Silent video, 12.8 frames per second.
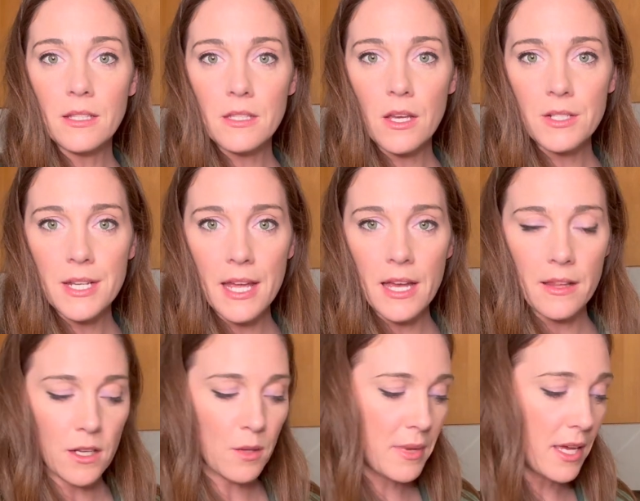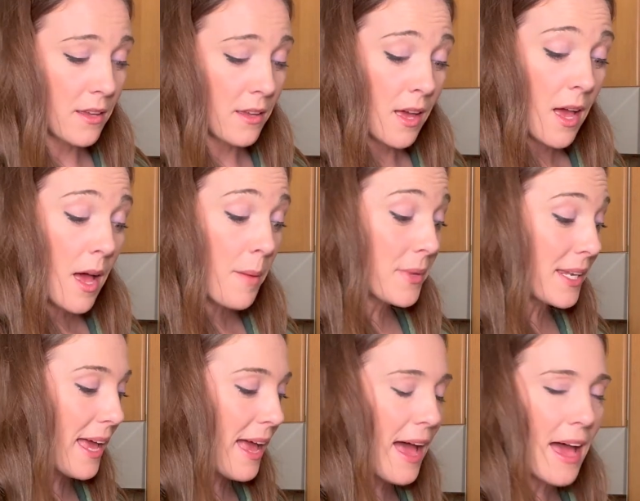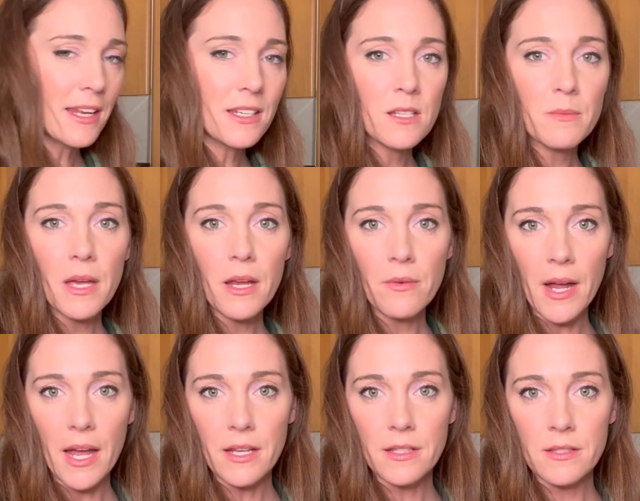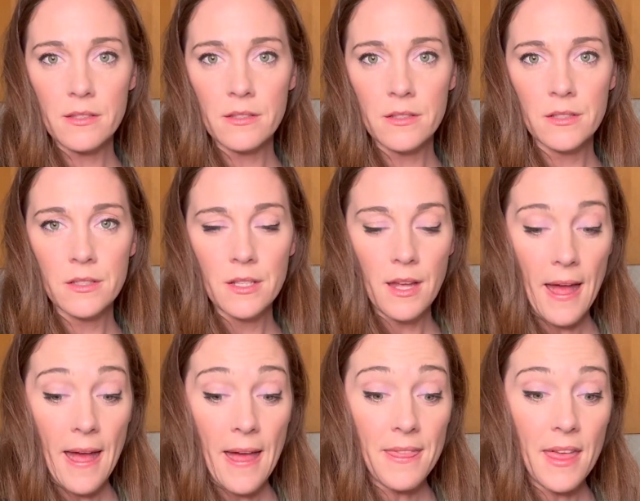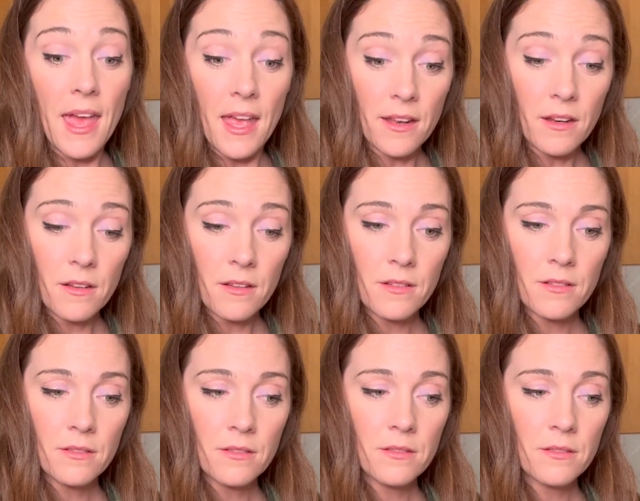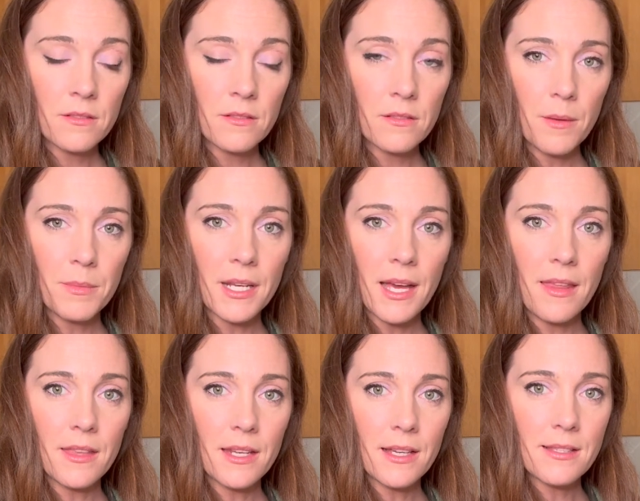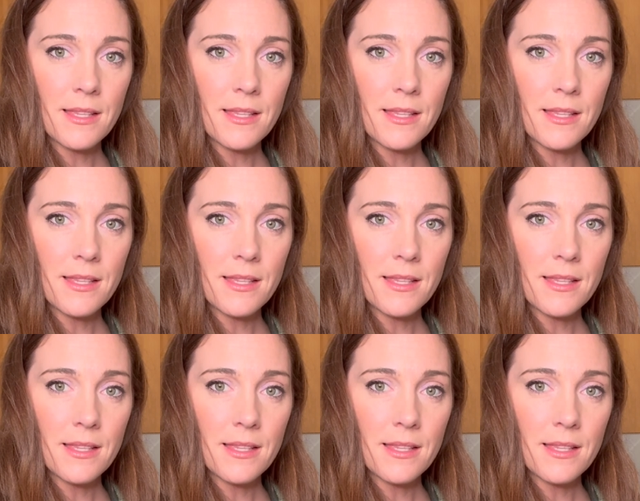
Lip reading: saute a little bit. I'm gonna add it to my rice, and then I'm gonna add the next